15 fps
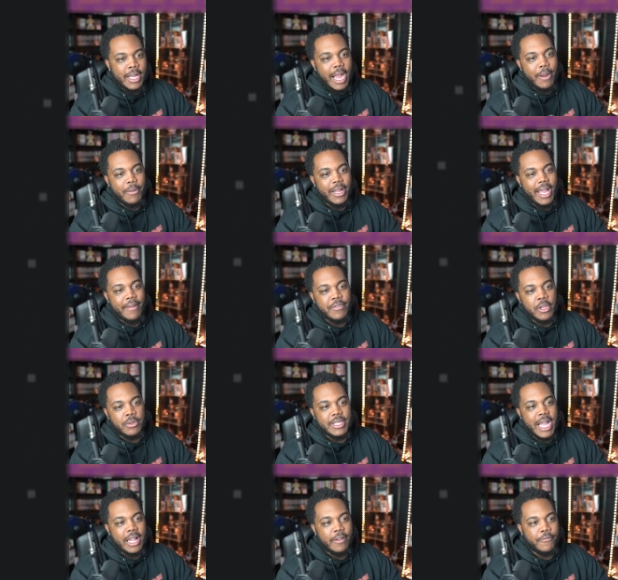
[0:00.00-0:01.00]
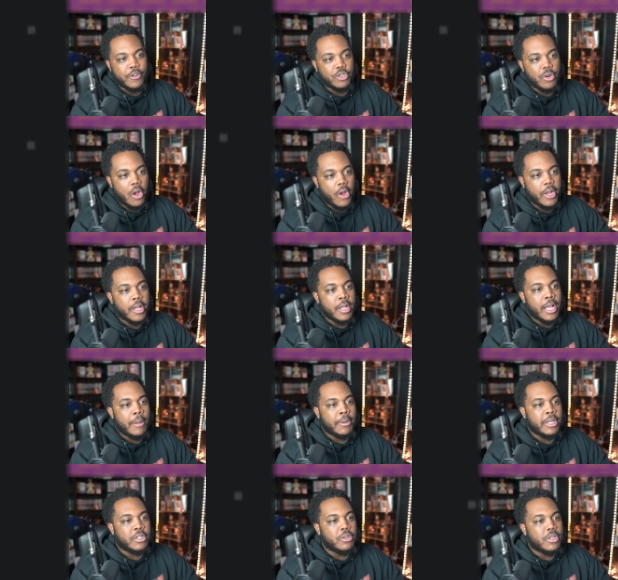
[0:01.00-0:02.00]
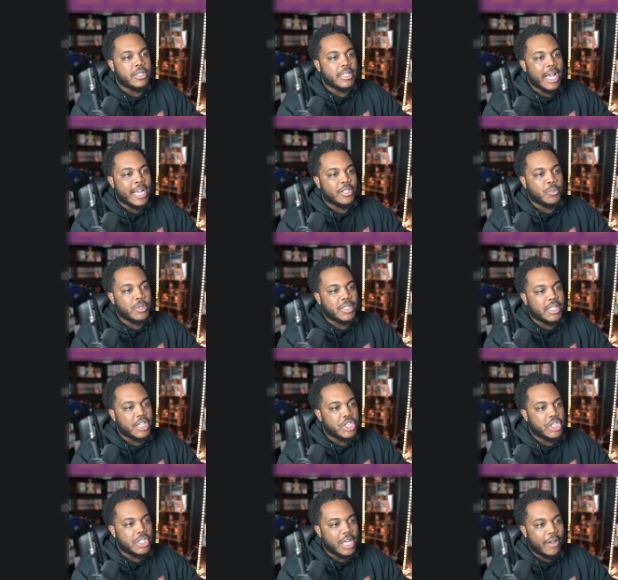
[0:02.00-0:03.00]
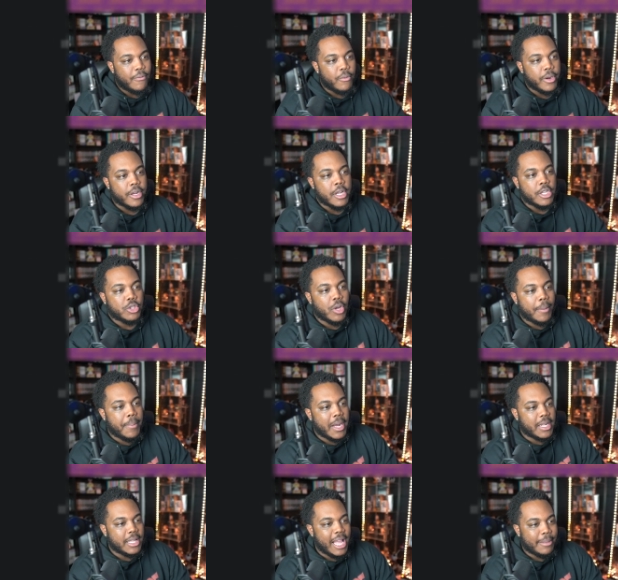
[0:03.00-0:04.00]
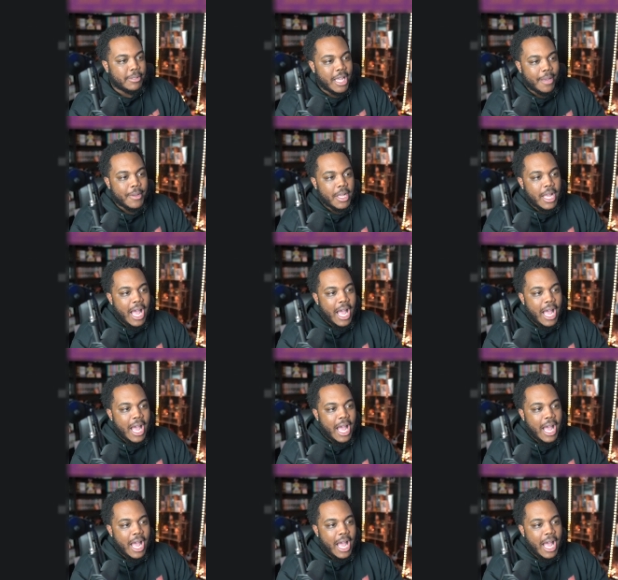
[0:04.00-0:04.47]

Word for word: I really have no talent for drawing. I'm gonna do designs with CG software, so I bought a laptop.